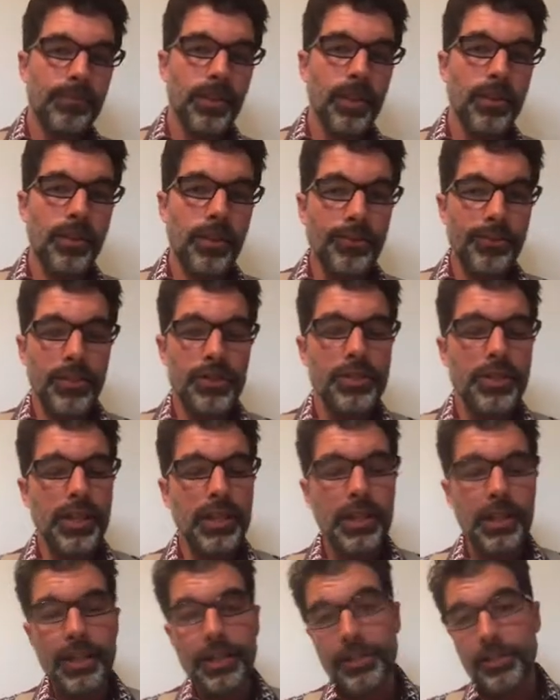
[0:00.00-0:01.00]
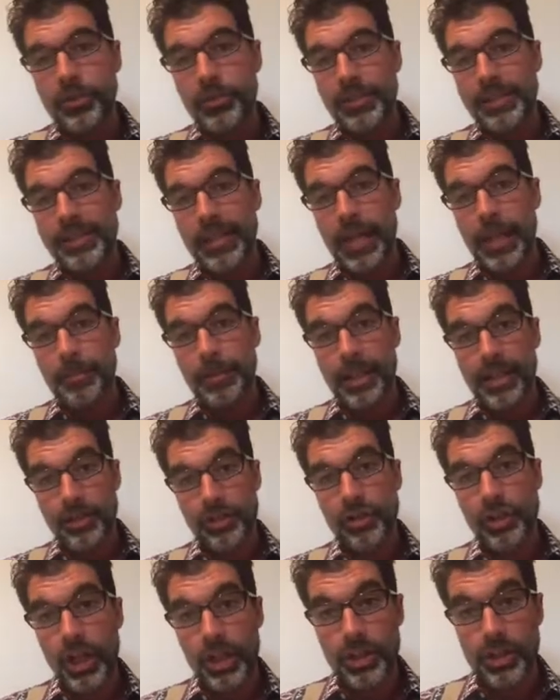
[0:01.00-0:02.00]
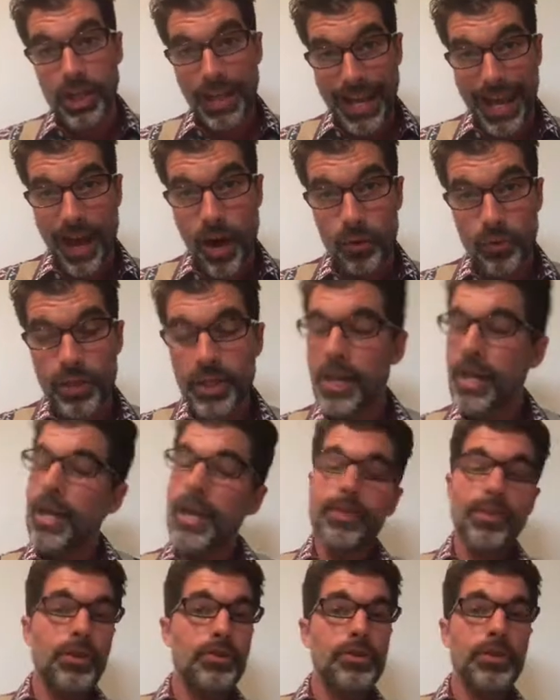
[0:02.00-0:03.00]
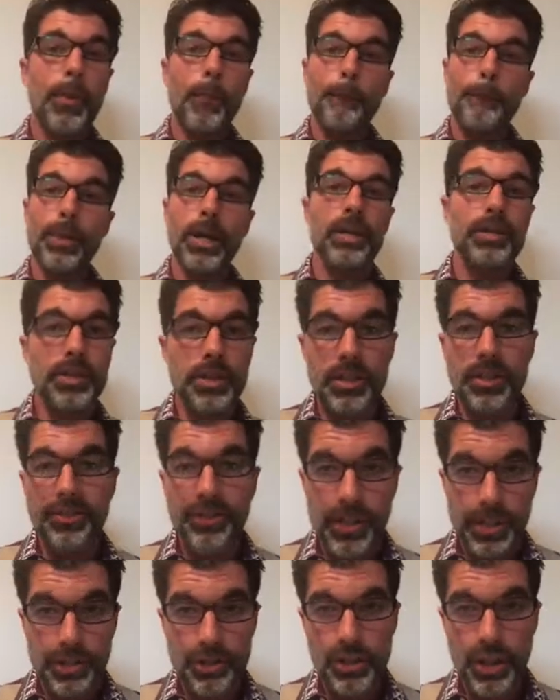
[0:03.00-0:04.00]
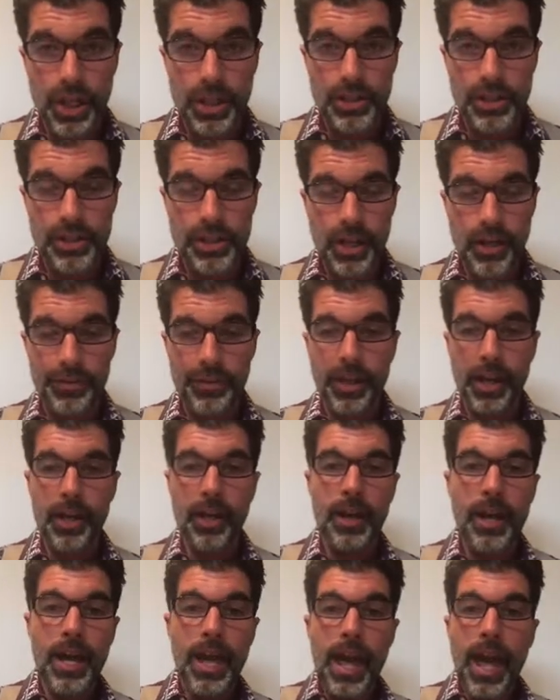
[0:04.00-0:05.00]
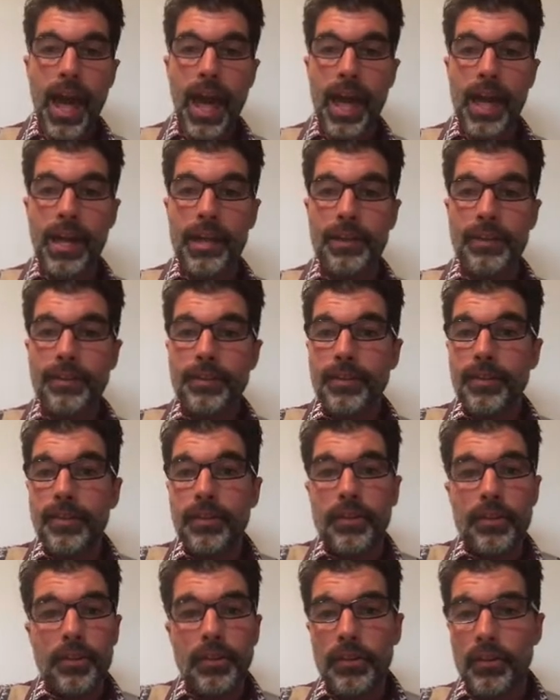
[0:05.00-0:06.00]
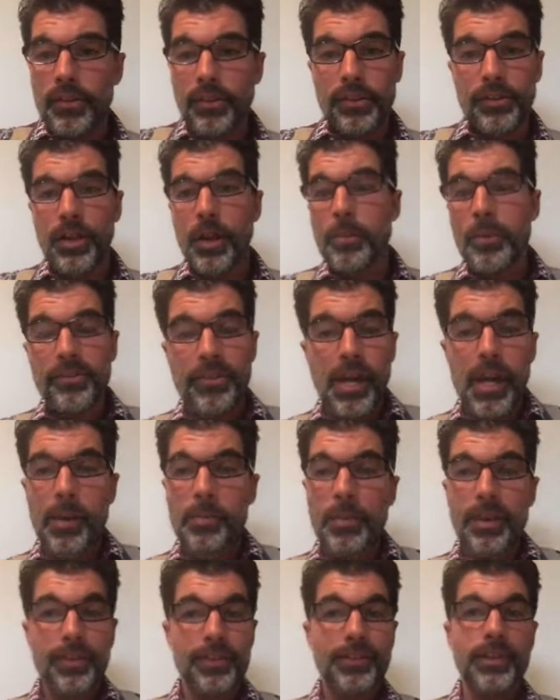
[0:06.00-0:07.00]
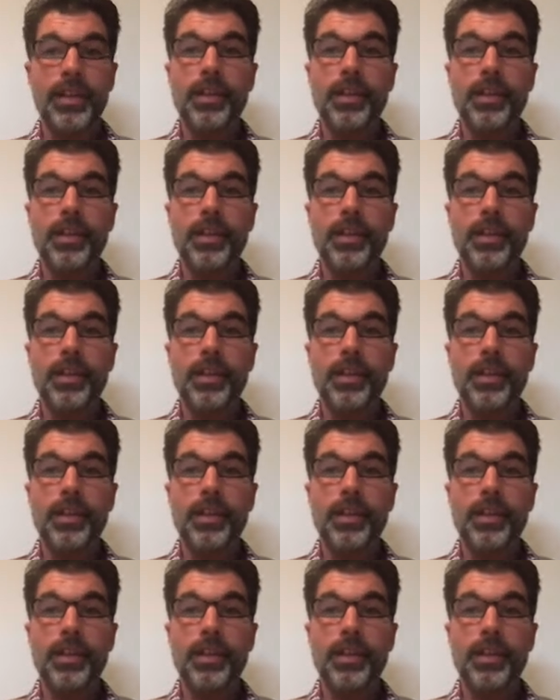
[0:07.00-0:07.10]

The first thing you need to do is set up an exchange account. There's a bunch of different exchanges out there, and some of them stick